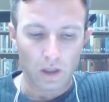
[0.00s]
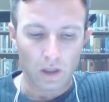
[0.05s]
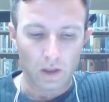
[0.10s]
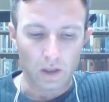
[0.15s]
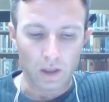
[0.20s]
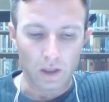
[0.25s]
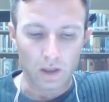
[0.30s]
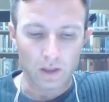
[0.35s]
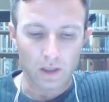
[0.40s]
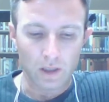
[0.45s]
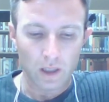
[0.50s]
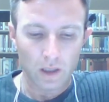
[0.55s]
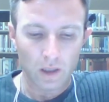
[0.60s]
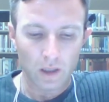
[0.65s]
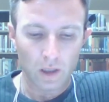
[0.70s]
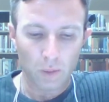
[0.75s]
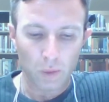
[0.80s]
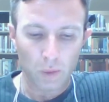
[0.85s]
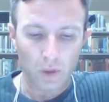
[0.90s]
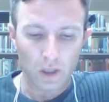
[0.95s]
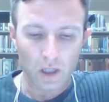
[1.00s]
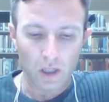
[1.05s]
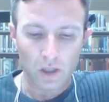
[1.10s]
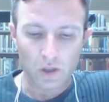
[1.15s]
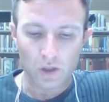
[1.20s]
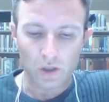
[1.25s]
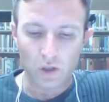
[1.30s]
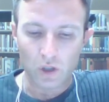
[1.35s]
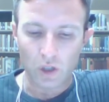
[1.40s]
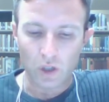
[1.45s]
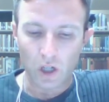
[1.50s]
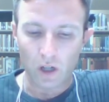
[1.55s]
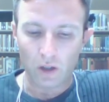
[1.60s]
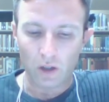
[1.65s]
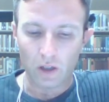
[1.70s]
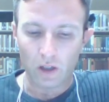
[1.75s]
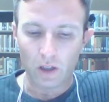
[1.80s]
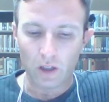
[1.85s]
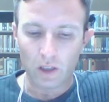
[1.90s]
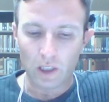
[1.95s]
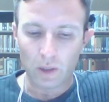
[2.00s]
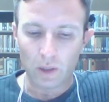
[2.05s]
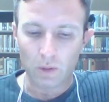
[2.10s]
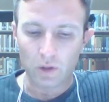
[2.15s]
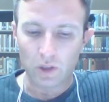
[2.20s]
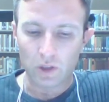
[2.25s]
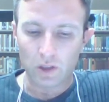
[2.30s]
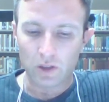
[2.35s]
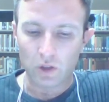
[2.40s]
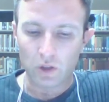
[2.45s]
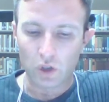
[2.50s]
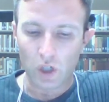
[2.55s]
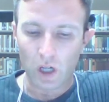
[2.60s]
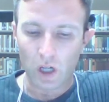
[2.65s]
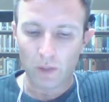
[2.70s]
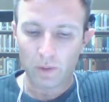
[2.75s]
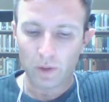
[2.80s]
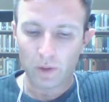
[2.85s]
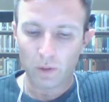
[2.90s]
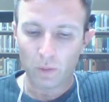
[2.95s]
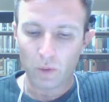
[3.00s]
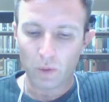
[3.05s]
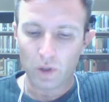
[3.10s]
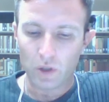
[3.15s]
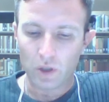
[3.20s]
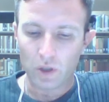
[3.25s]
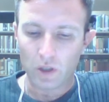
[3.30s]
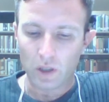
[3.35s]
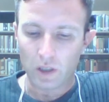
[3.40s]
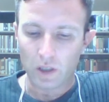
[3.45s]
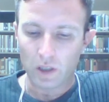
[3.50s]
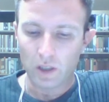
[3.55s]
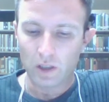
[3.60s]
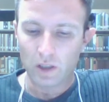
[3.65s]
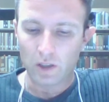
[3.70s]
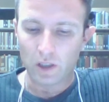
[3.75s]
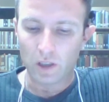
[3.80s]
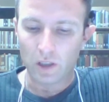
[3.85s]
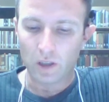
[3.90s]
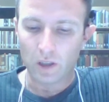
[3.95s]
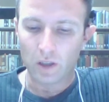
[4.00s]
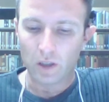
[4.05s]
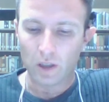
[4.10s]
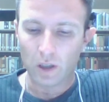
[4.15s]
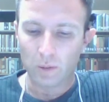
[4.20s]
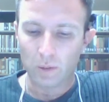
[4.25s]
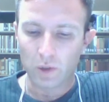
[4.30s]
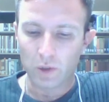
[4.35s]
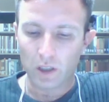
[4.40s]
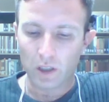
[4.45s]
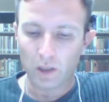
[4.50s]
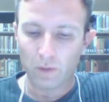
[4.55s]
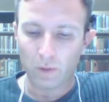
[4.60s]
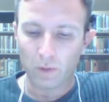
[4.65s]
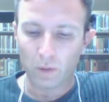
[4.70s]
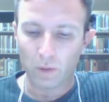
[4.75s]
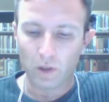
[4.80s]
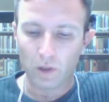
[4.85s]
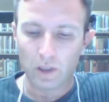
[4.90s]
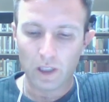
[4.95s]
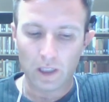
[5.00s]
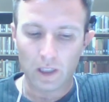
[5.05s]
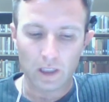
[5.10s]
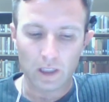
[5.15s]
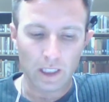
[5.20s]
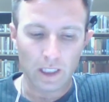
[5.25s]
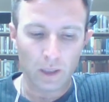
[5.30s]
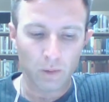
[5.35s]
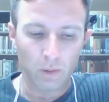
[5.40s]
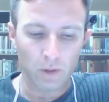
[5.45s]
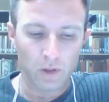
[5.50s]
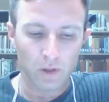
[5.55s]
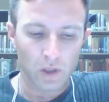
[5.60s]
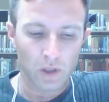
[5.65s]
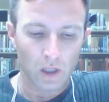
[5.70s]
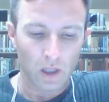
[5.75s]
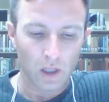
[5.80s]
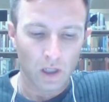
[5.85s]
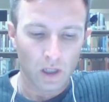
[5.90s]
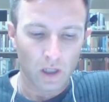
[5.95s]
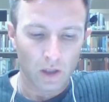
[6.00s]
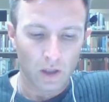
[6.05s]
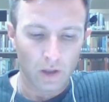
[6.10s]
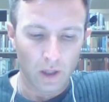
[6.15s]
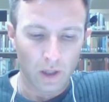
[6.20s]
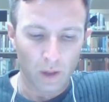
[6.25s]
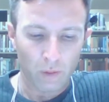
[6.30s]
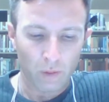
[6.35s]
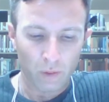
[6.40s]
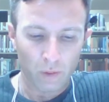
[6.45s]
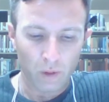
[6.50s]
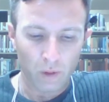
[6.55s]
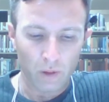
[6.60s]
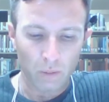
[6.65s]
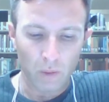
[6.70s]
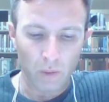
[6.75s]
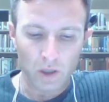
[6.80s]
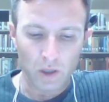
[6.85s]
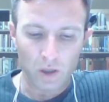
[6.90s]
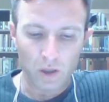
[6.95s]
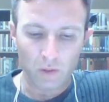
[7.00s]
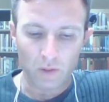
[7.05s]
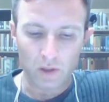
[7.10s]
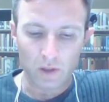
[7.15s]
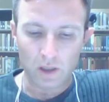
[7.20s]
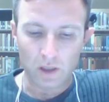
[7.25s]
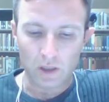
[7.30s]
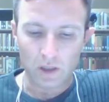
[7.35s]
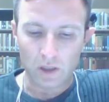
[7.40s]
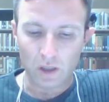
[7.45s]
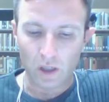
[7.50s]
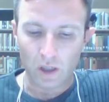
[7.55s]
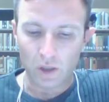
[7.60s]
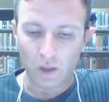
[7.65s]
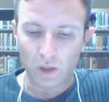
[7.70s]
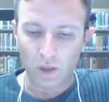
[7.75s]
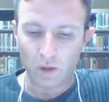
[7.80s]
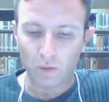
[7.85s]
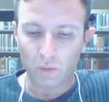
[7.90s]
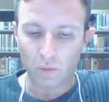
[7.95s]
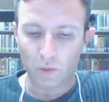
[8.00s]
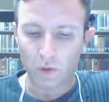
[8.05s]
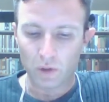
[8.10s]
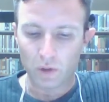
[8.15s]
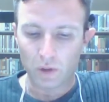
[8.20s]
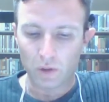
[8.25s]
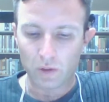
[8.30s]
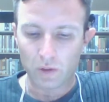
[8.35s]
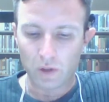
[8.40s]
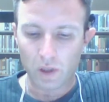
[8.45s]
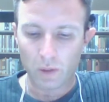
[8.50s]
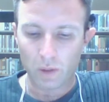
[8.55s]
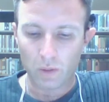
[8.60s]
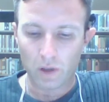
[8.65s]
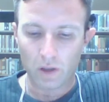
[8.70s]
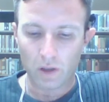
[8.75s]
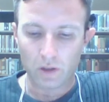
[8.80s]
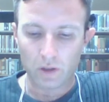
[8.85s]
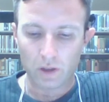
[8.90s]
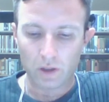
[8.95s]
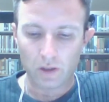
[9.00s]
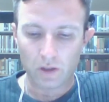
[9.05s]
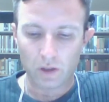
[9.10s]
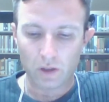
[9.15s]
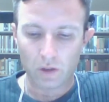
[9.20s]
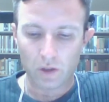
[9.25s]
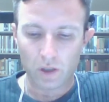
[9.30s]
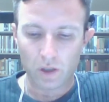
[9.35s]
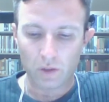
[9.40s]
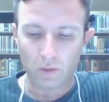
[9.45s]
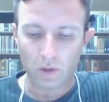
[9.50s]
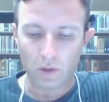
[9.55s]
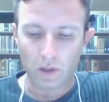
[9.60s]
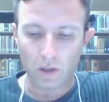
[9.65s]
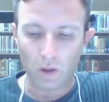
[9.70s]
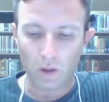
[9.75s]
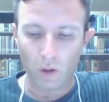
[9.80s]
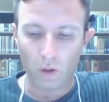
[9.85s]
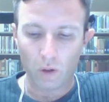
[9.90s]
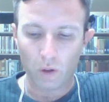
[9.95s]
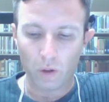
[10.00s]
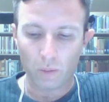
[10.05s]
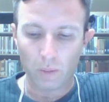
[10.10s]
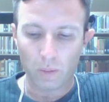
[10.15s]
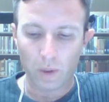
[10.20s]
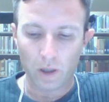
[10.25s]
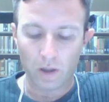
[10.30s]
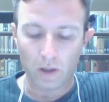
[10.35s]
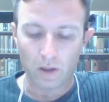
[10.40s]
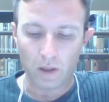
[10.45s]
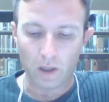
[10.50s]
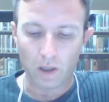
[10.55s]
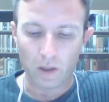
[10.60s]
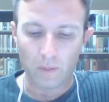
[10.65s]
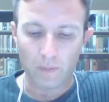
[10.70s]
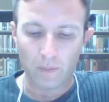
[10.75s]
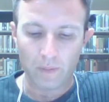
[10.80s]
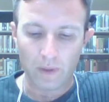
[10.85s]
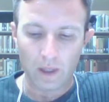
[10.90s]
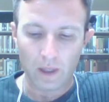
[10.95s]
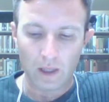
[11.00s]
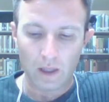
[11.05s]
The intended implication language is Java, which is an objective-oriented language. Therefore, much of this discussion will use terminology associated with the OO paradigm.